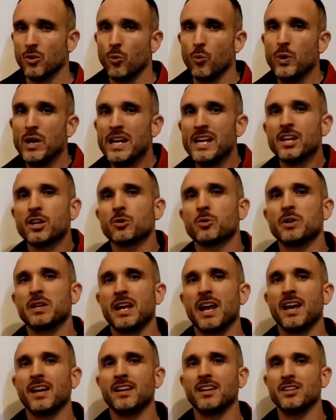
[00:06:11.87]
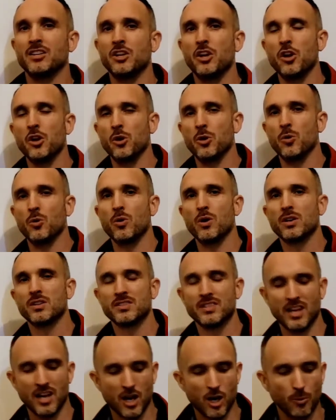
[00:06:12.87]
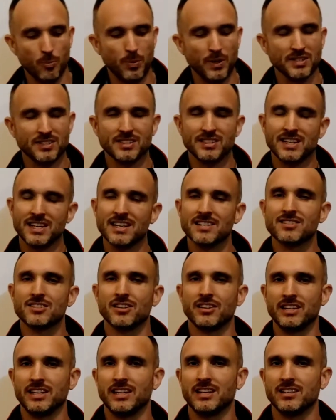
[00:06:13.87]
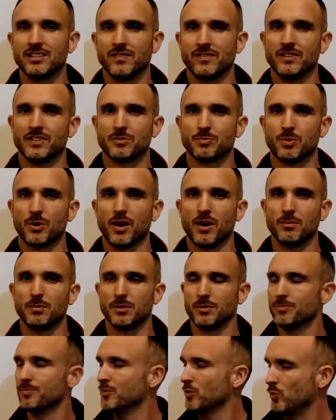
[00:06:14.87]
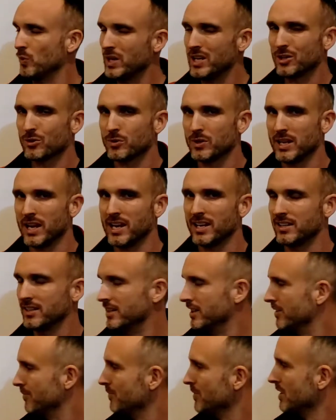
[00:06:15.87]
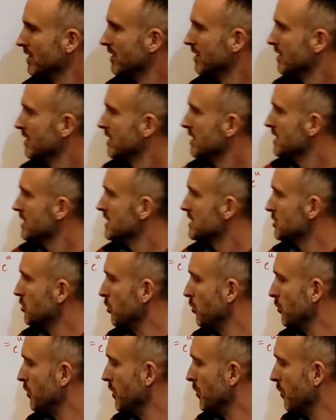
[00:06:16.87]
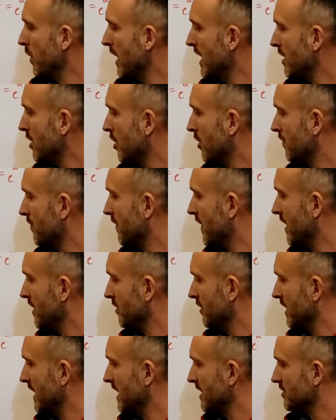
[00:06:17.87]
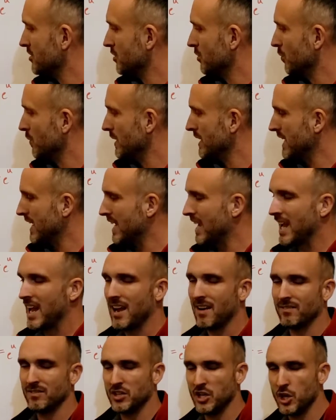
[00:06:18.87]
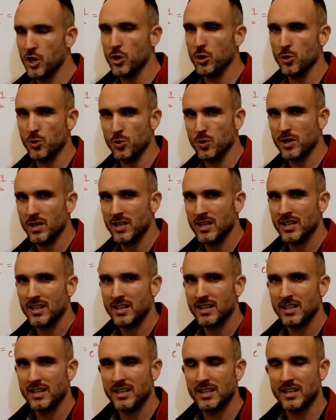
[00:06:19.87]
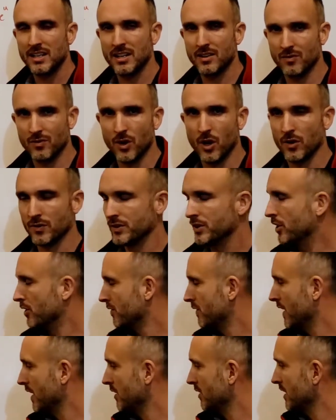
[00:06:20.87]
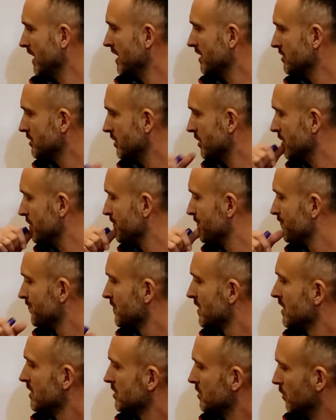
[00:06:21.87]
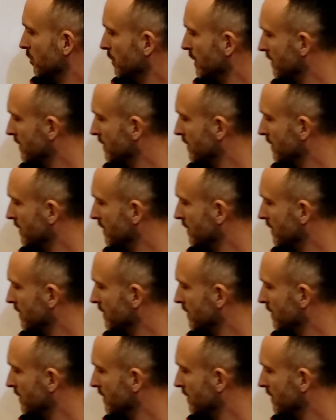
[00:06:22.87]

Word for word: We created U to help us get to the end of this problem. We created it. So when we write our final answer, we can't have U involved in our final answer. So what